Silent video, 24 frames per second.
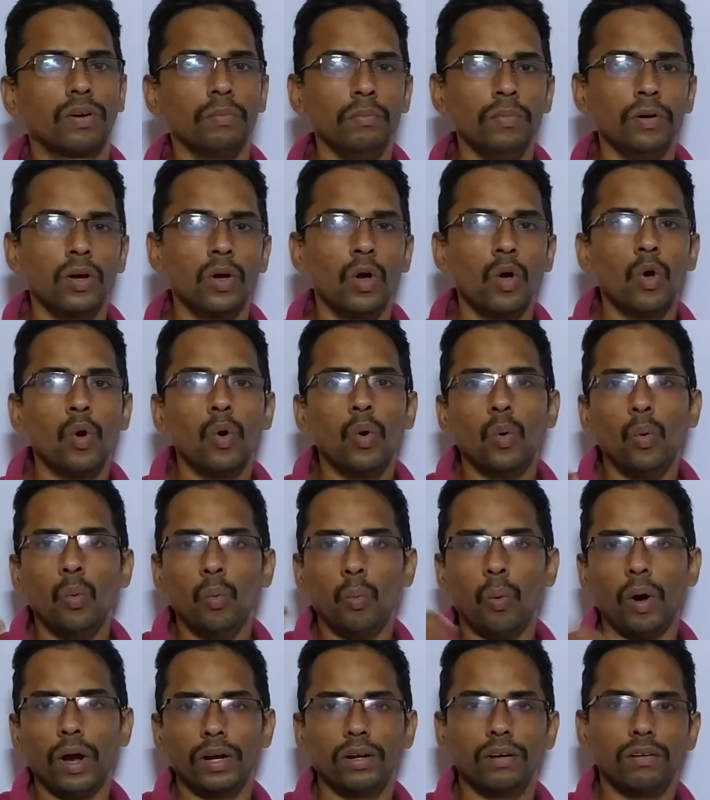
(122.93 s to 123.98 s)
from
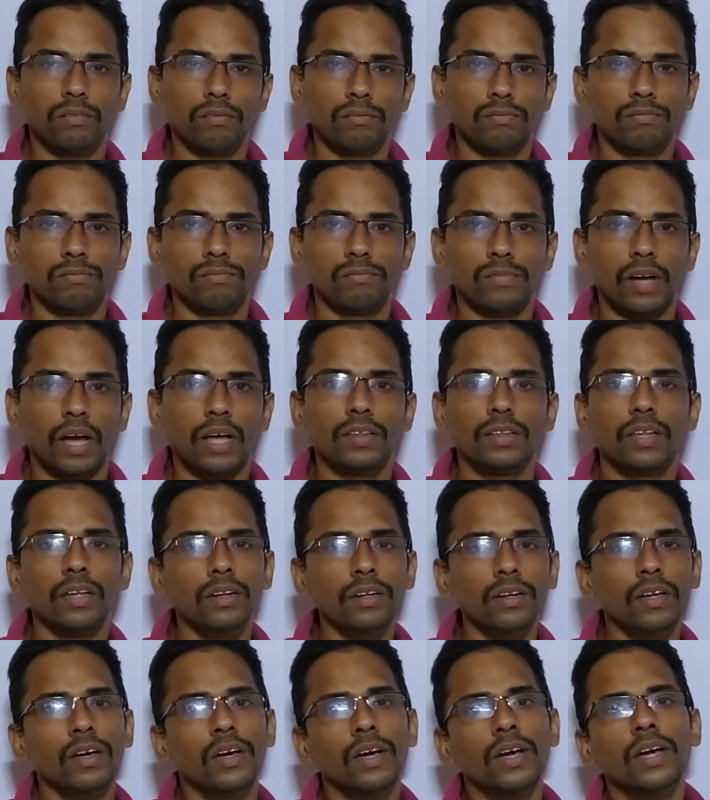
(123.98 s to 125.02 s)
1 and
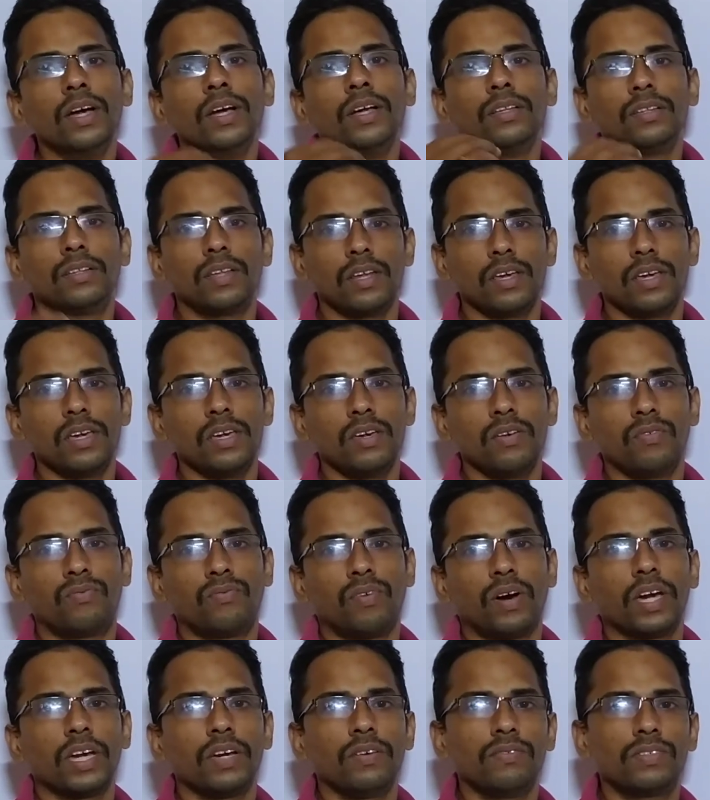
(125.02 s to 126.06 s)
then 3,
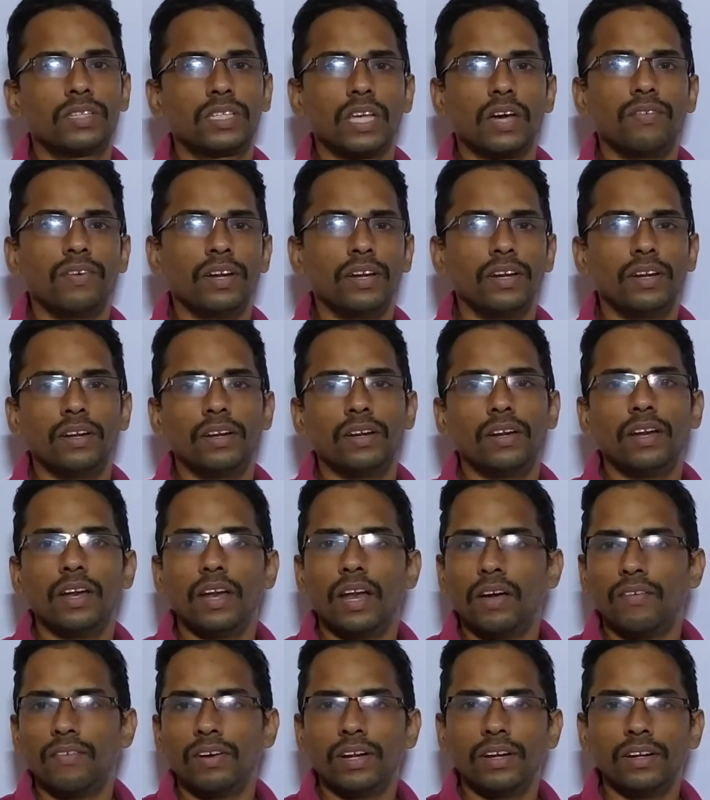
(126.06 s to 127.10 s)
5, 7,
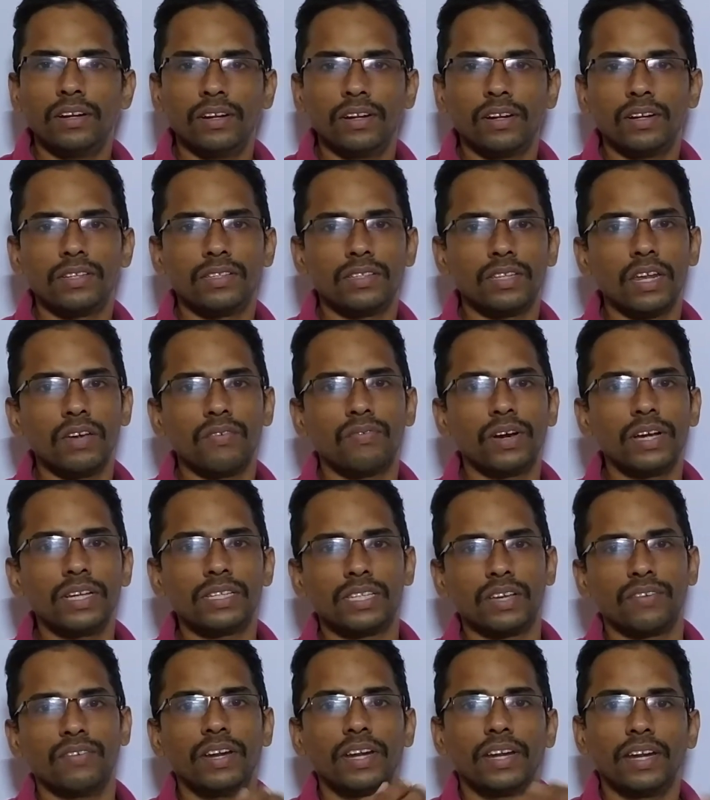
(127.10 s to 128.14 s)
11, 3, 5,
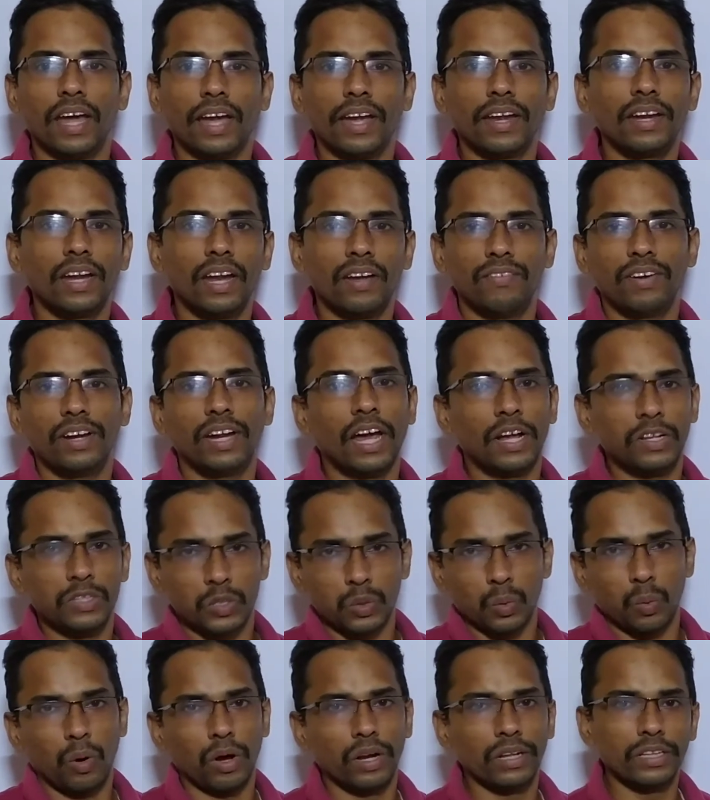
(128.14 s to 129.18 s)
7, 9, 11 and
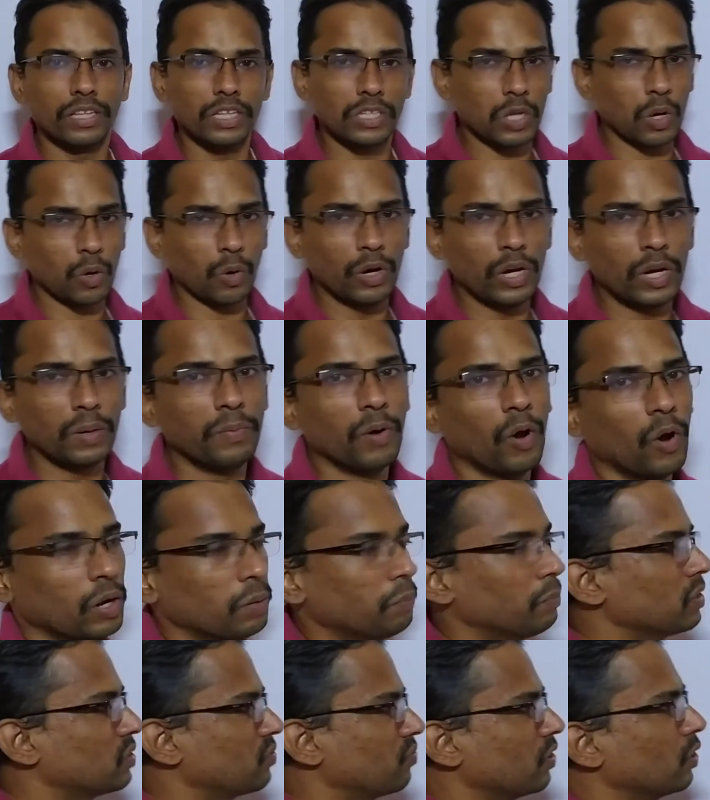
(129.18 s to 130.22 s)
so on. These are going to be odd
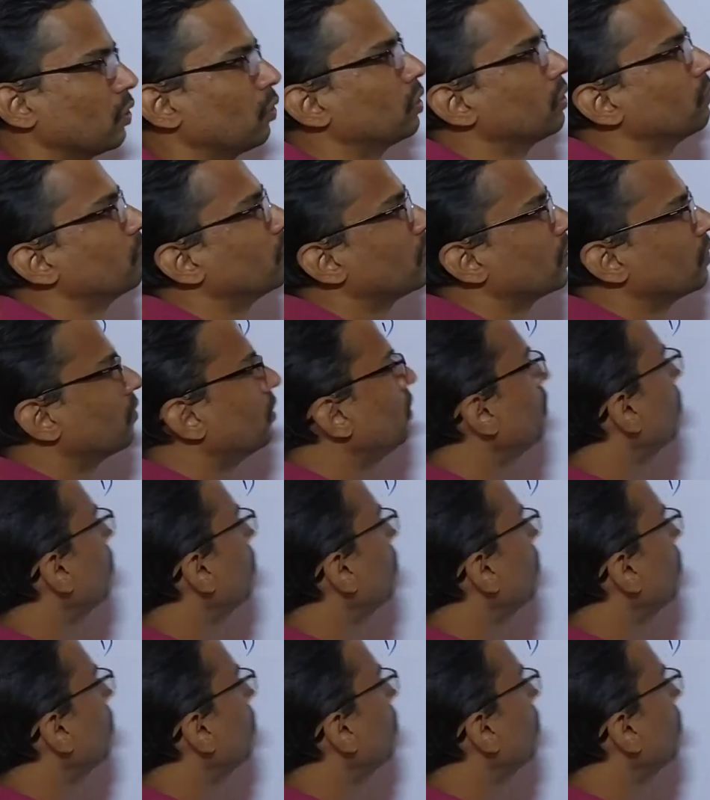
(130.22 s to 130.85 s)
numbers. We know them very